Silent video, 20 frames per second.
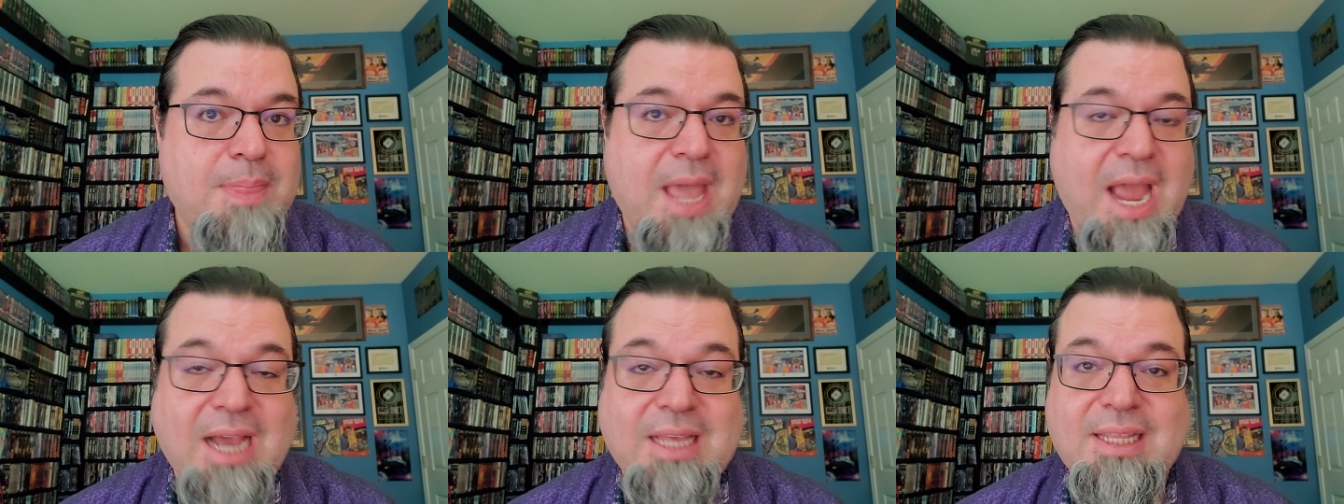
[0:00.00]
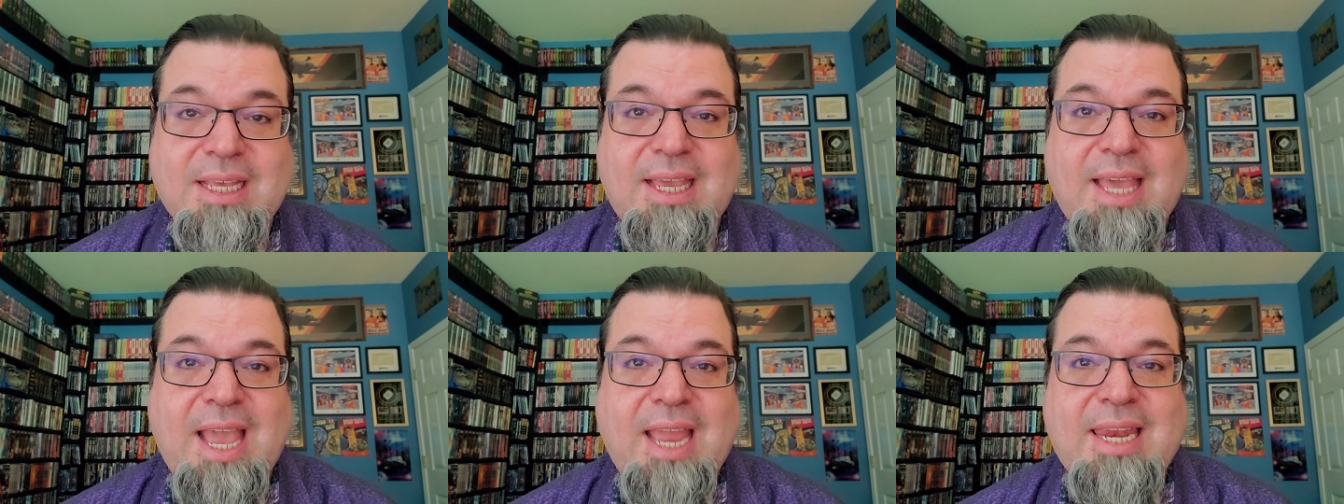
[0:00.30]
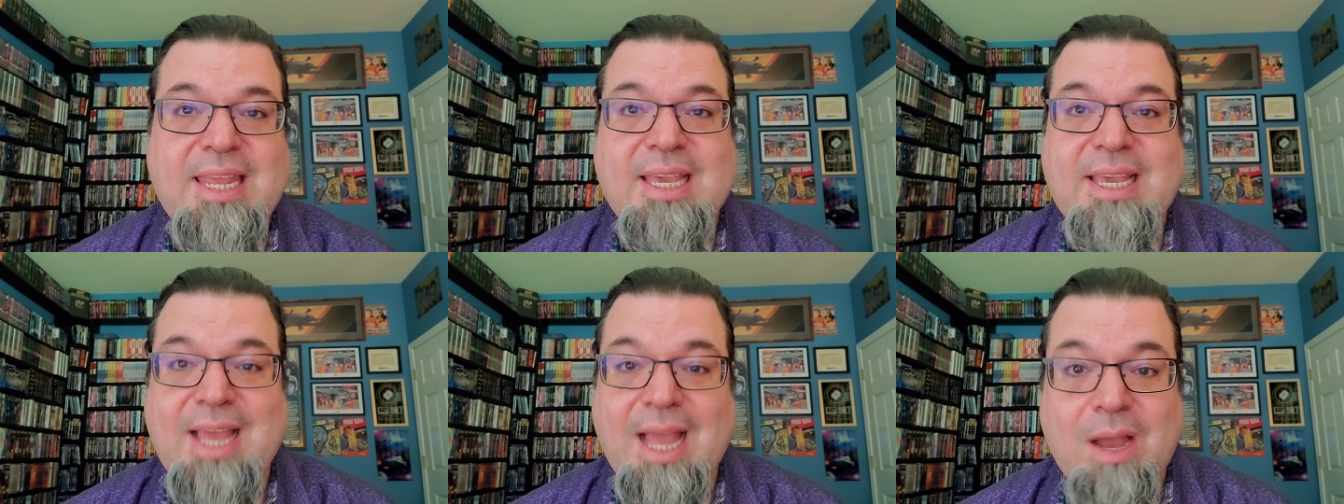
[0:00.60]

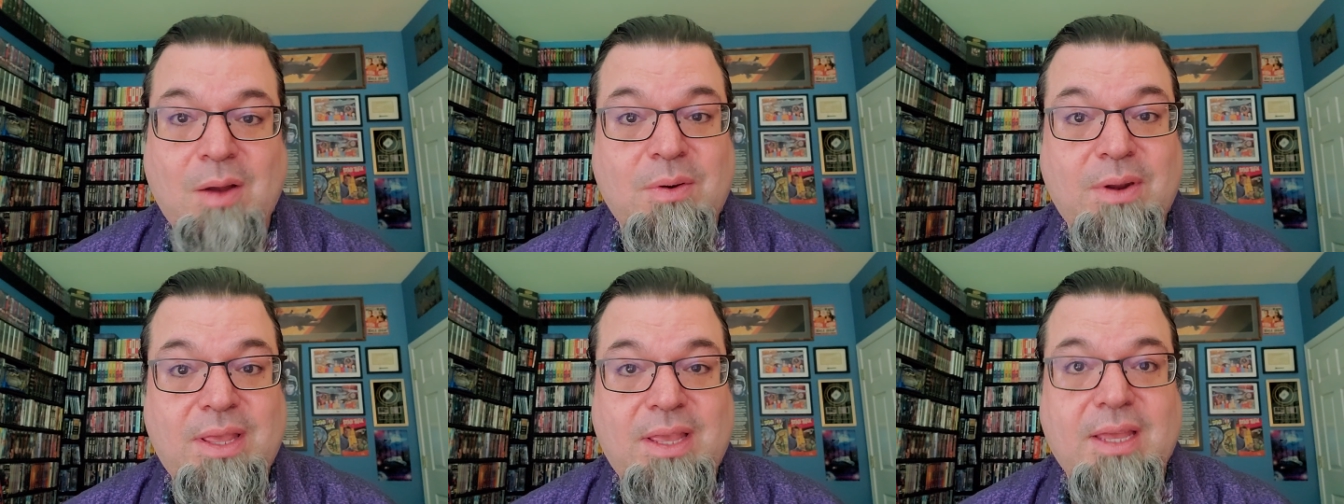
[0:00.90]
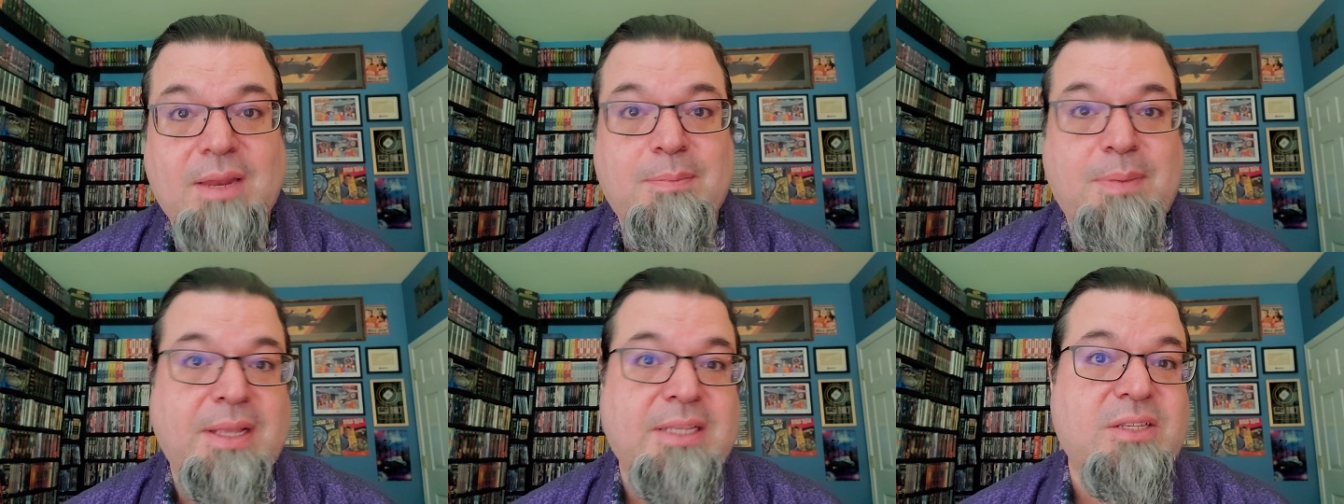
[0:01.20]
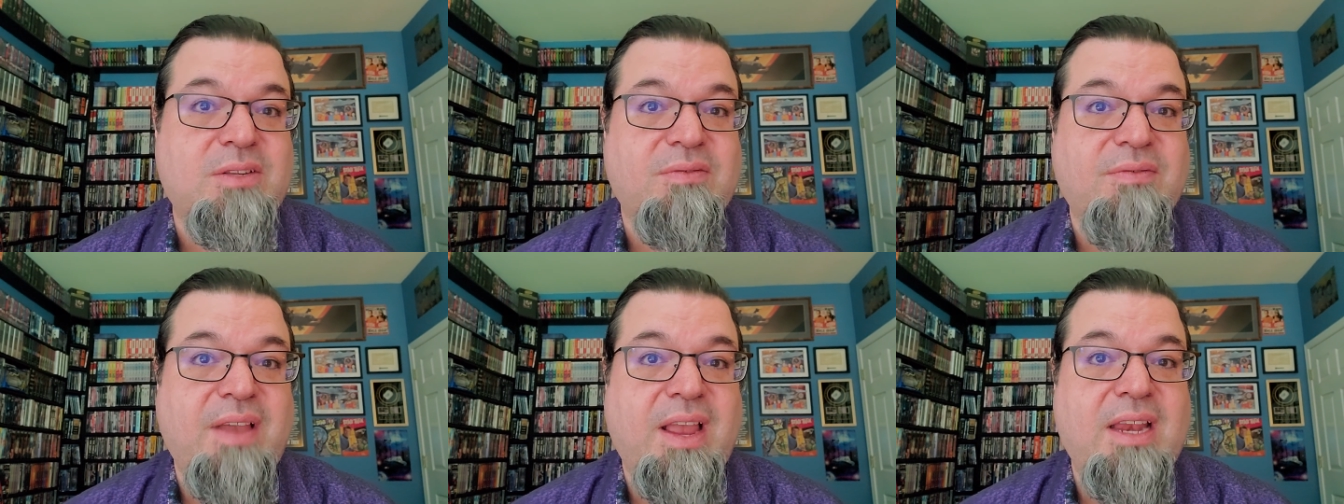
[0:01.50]
Allegheny County in
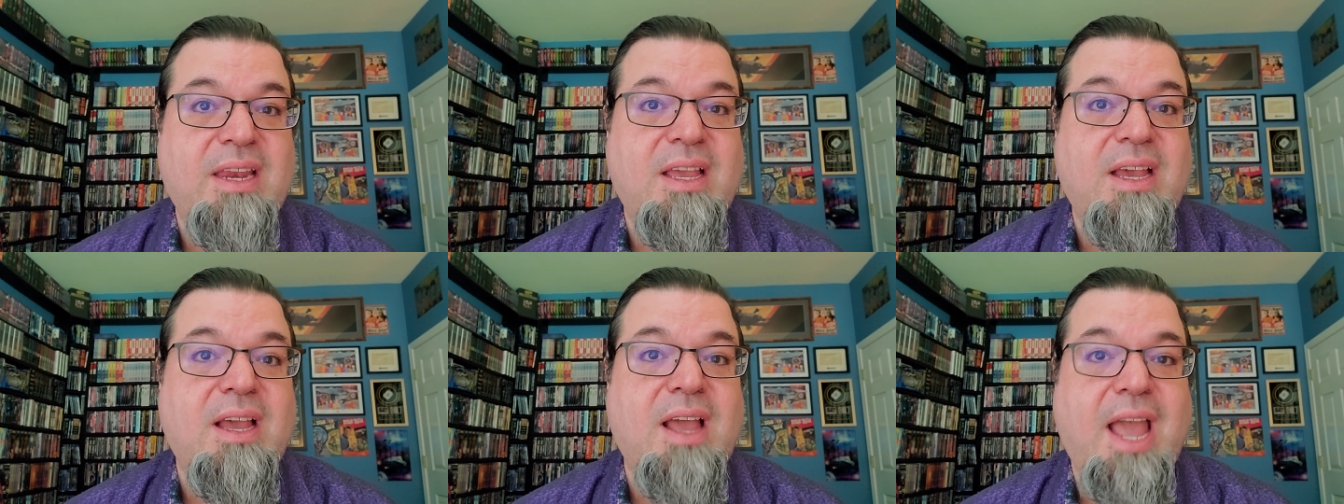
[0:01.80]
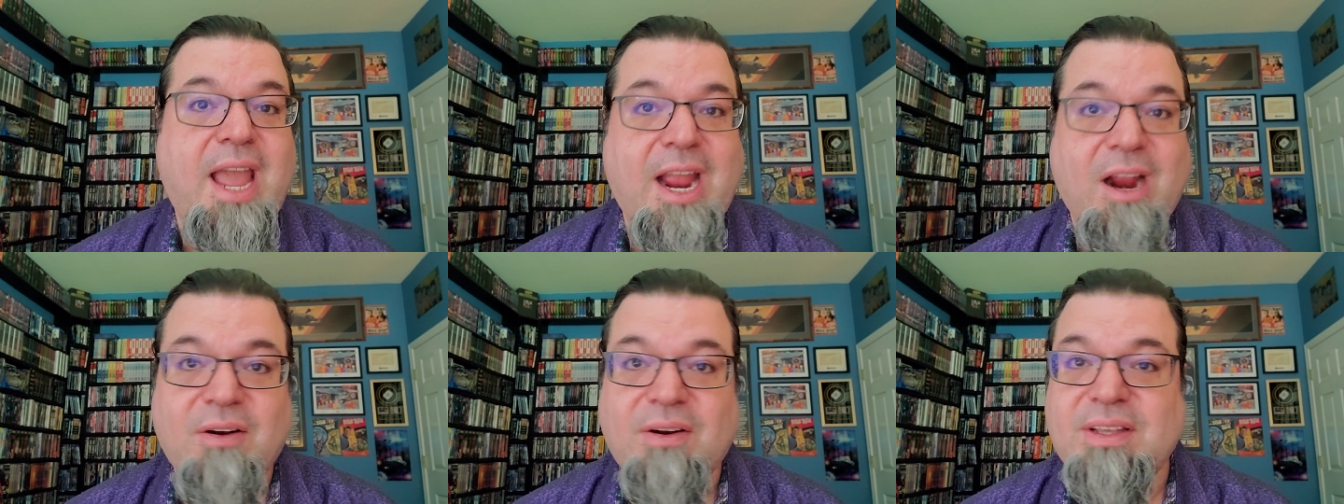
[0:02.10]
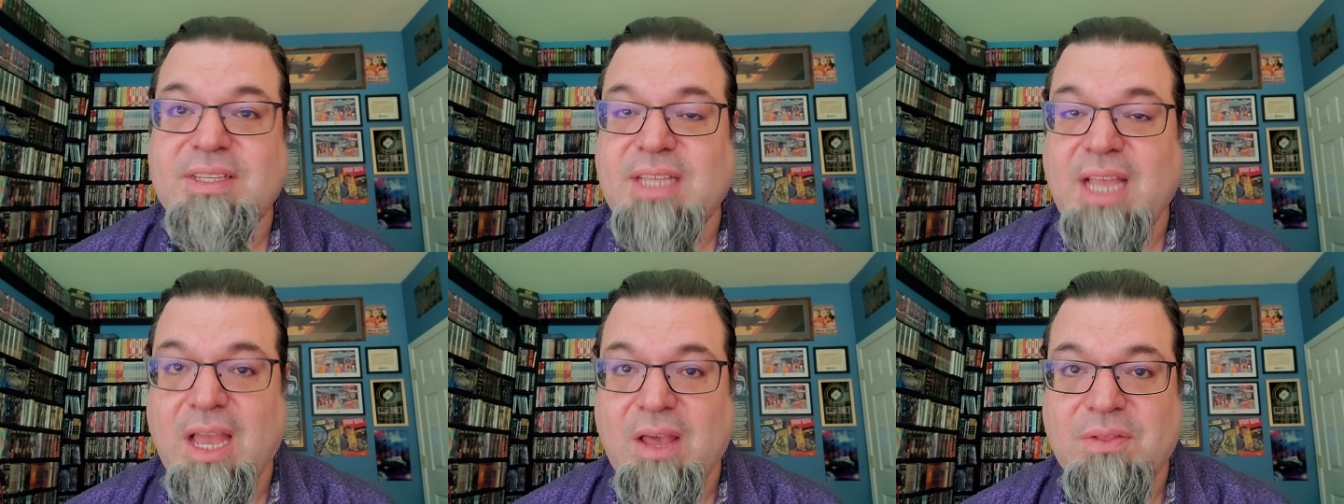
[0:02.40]
Pennsylvania,
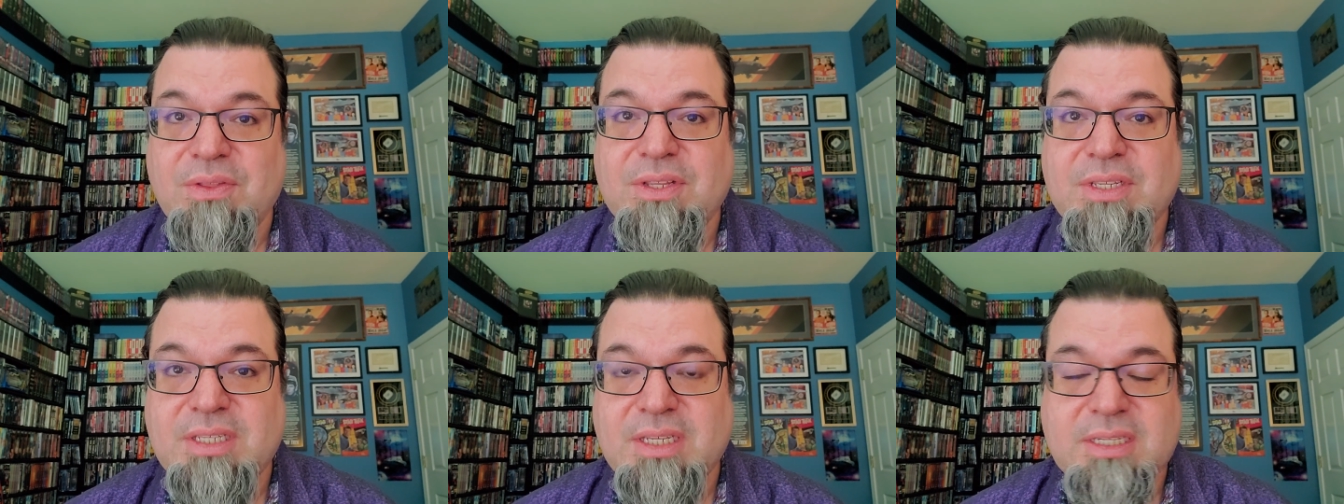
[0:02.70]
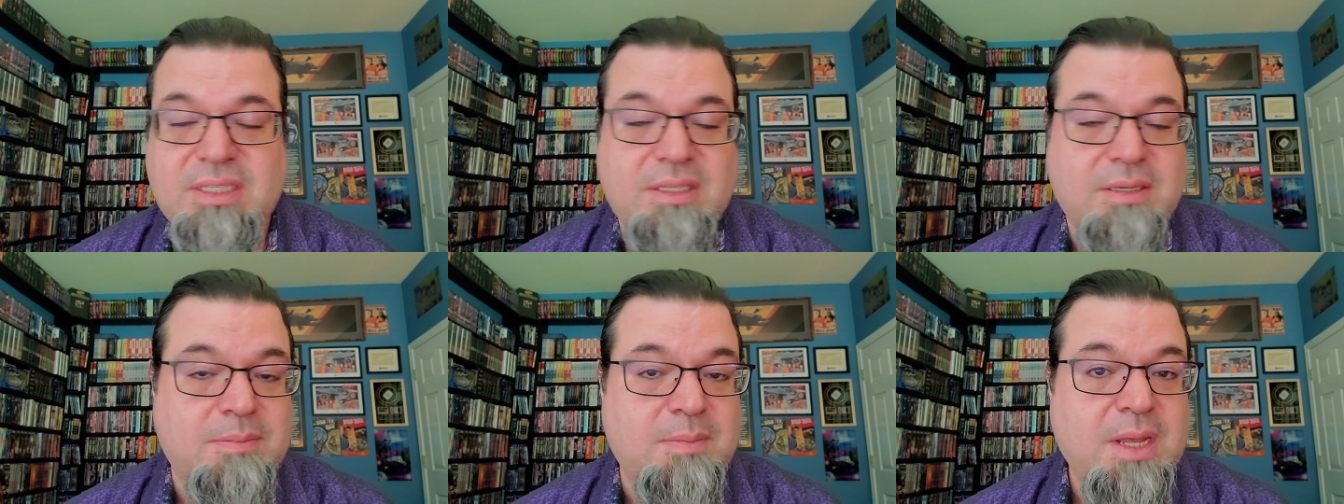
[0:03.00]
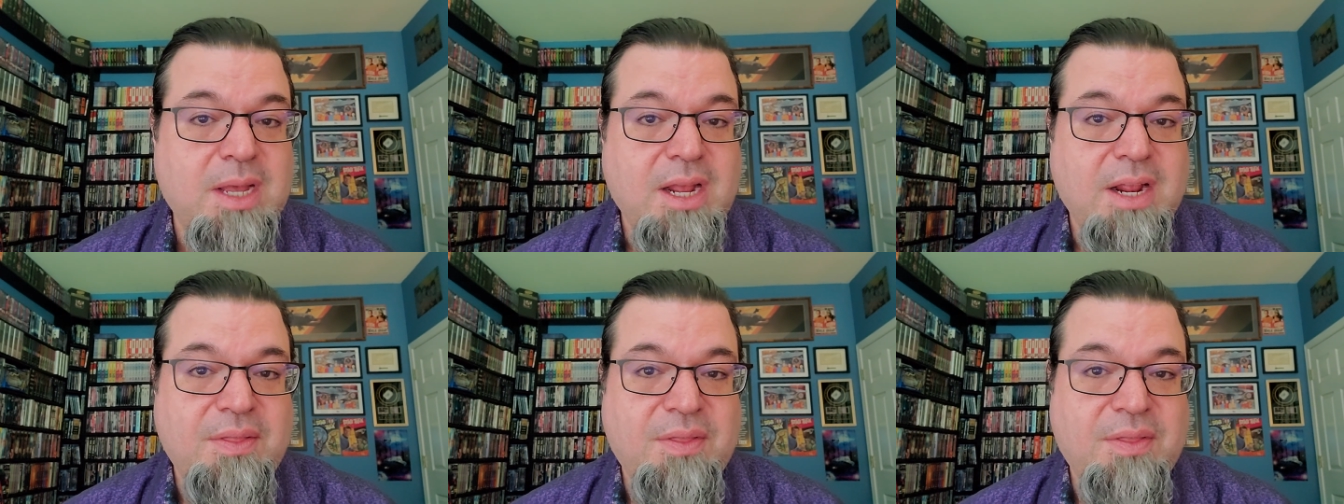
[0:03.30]
Harris Health System,